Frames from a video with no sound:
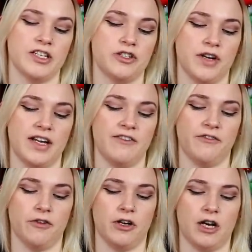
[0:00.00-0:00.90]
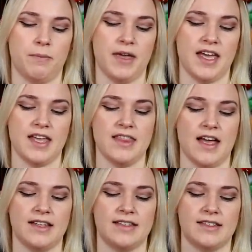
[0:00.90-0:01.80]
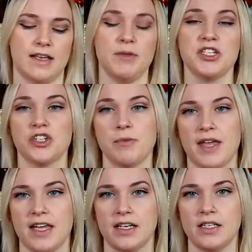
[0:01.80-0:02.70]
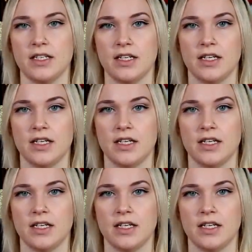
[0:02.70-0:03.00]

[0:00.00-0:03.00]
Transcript: to trade for a pin that's a mystery pin,